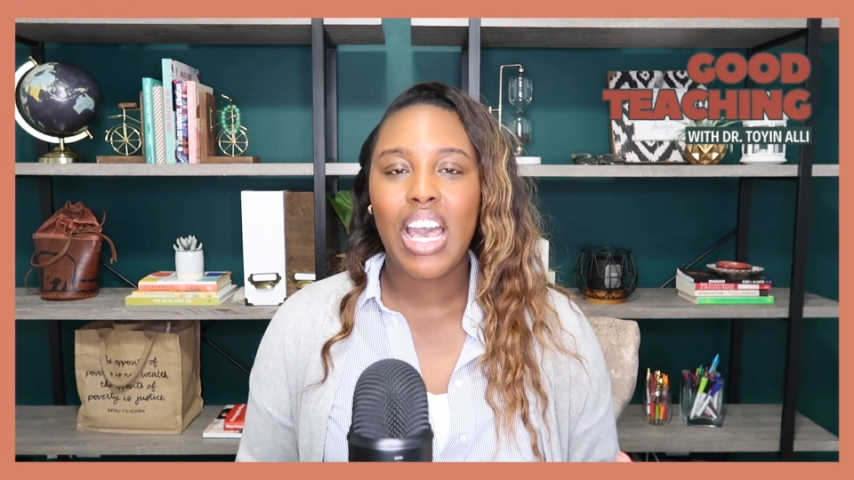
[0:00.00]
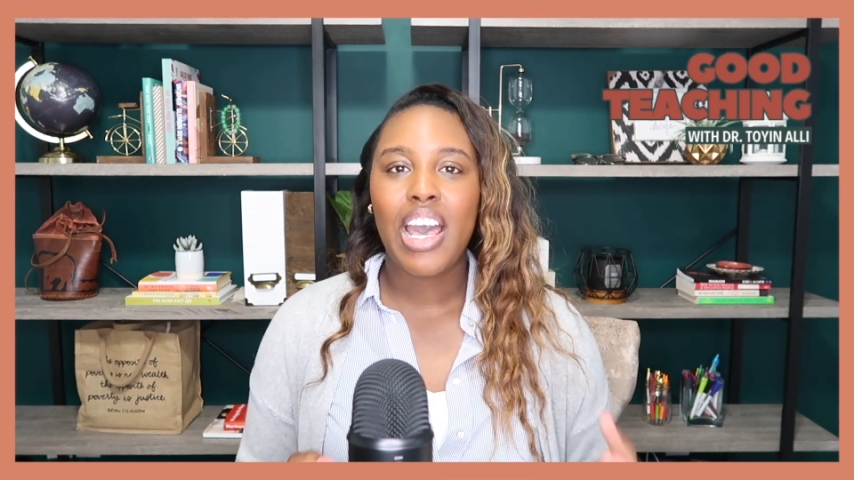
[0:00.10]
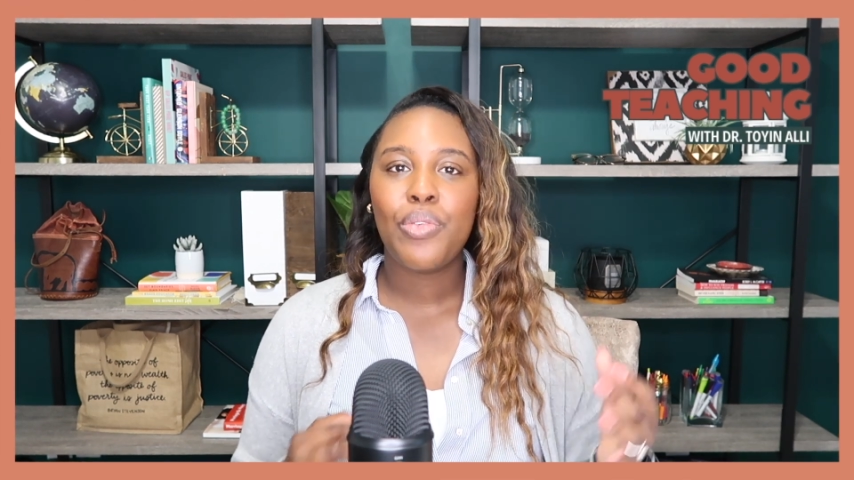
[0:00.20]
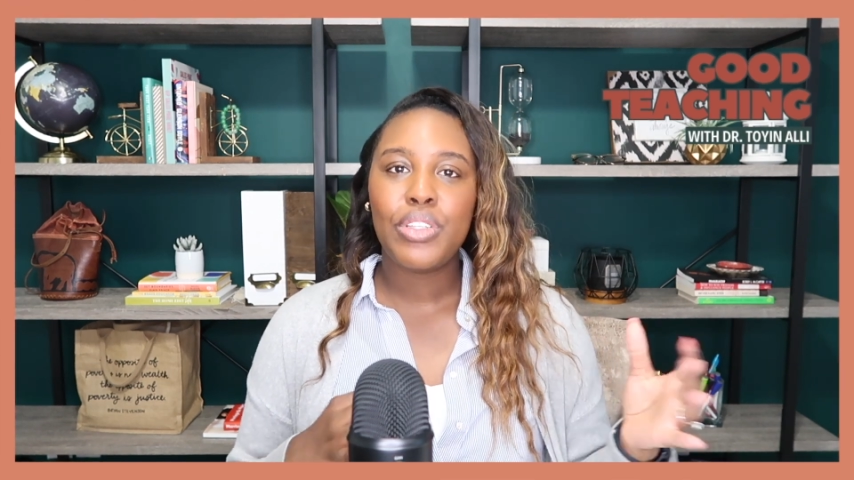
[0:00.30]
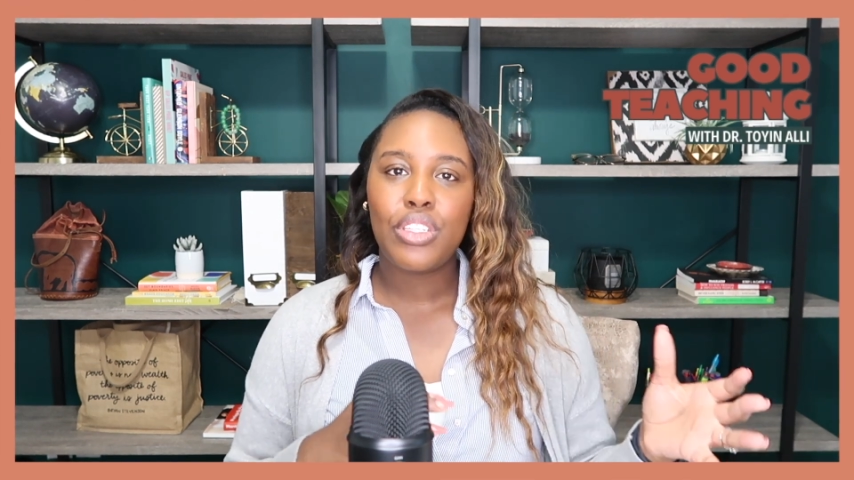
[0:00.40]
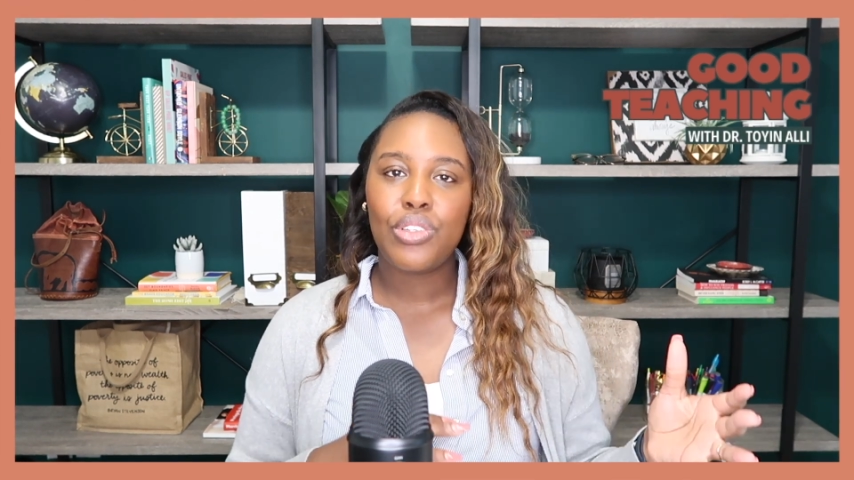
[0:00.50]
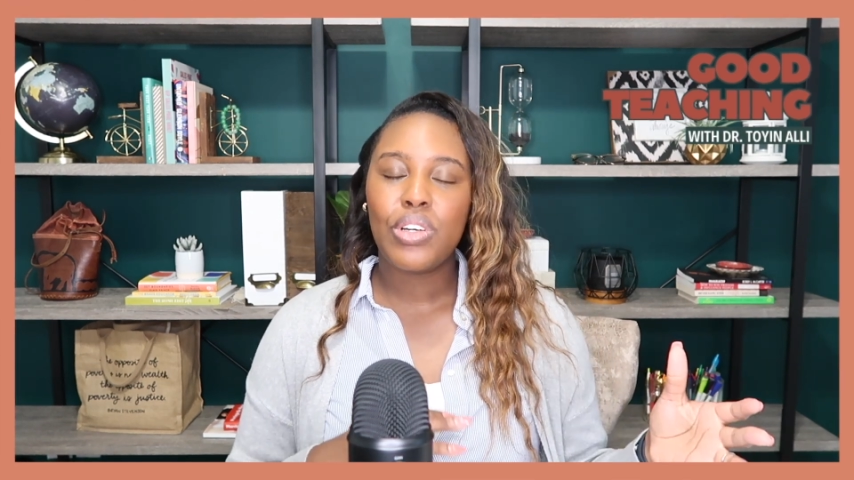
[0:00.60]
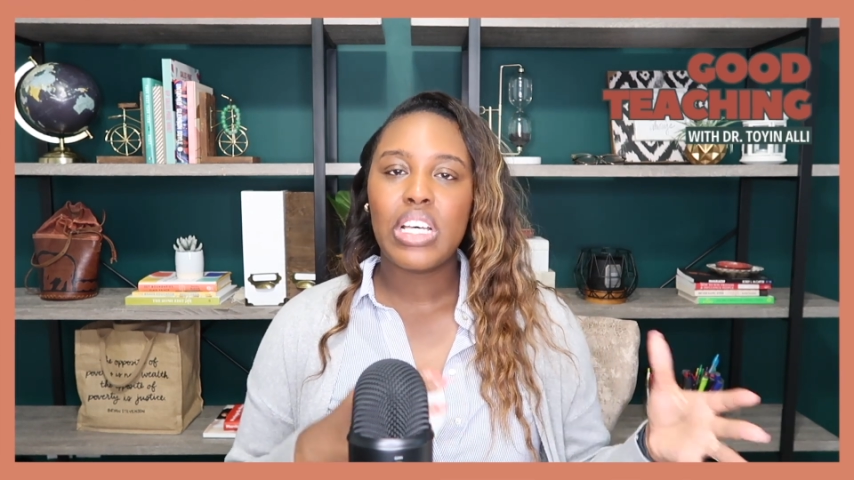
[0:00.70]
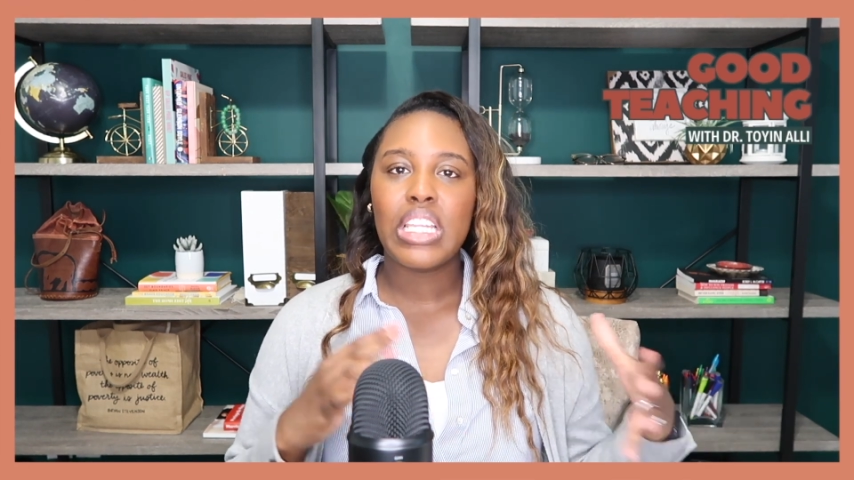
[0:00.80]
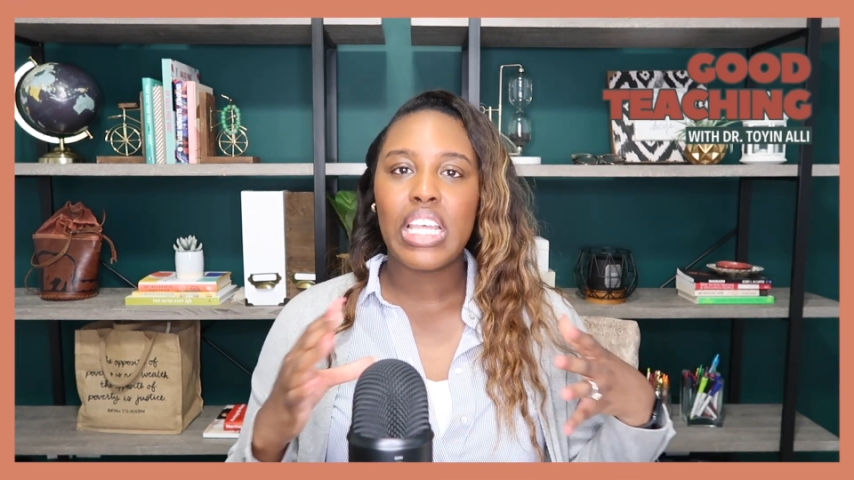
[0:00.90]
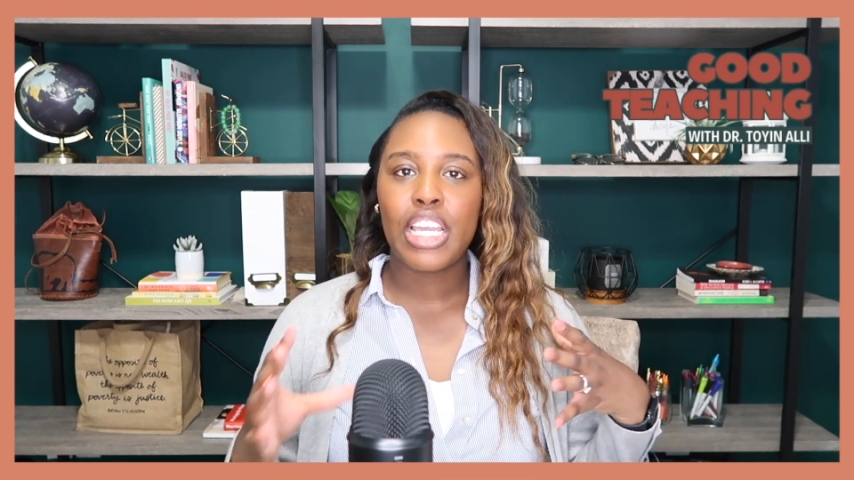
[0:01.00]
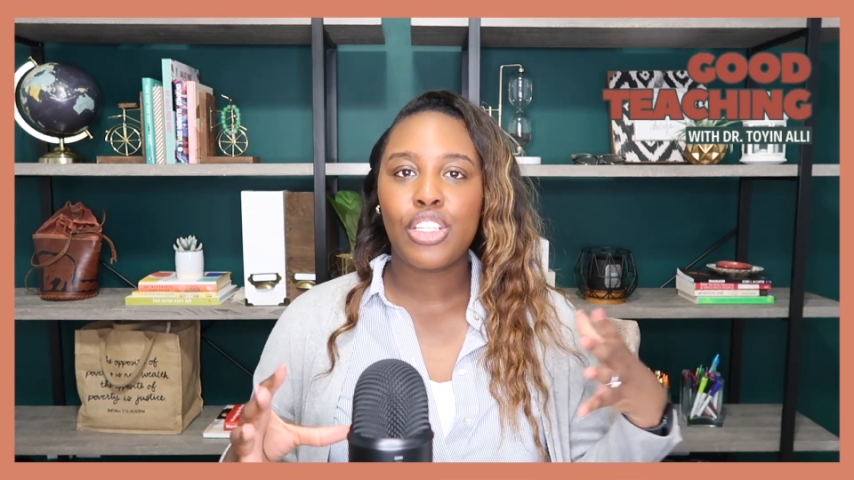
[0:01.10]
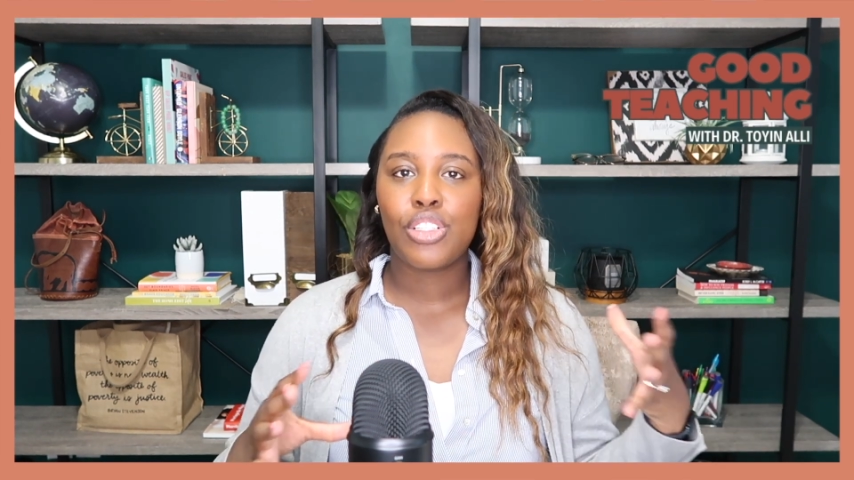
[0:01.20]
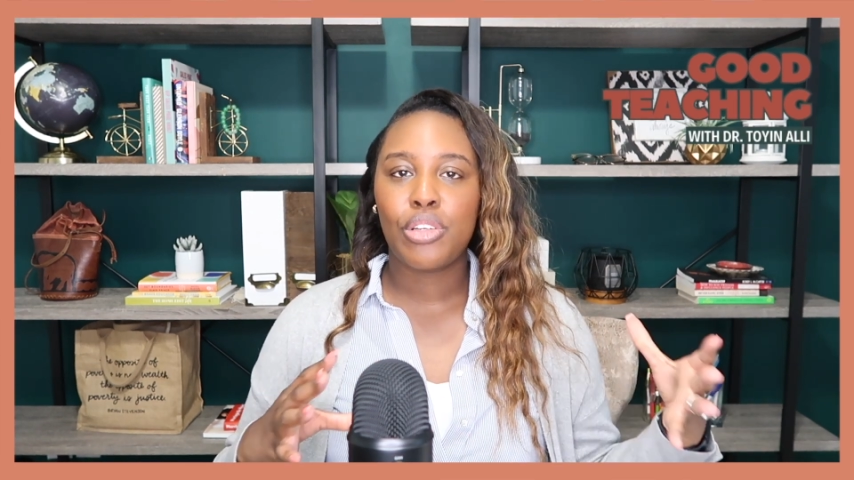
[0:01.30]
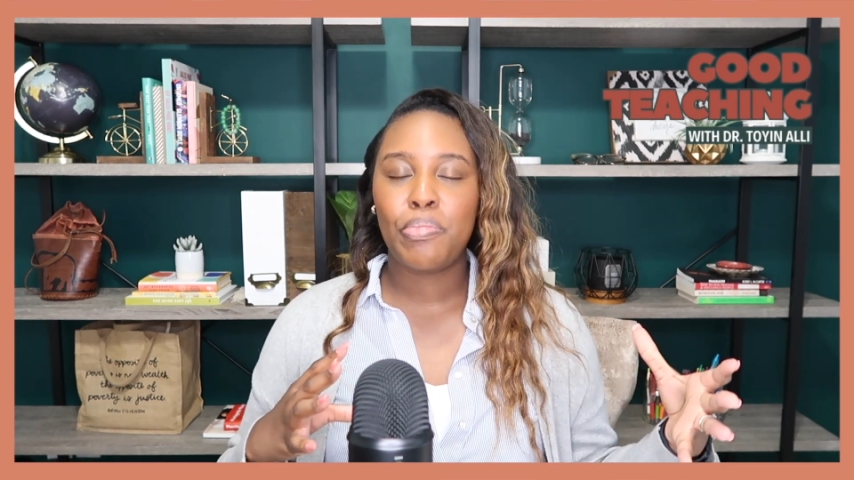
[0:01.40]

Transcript: I would do a lecture